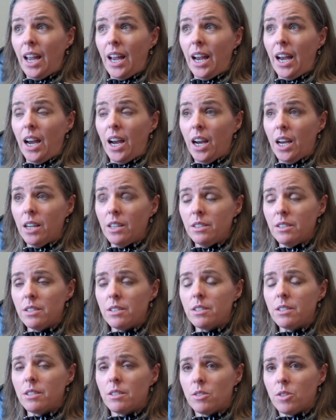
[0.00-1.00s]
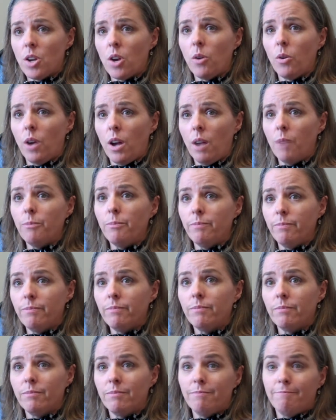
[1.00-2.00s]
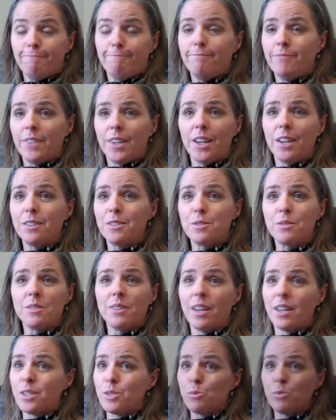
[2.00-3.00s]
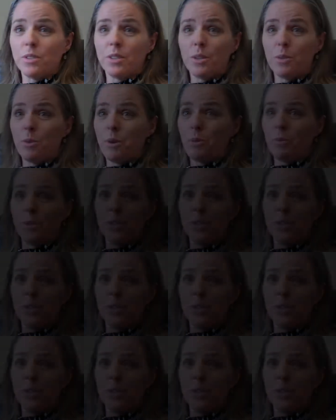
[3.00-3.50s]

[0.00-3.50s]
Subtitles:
And so that's really what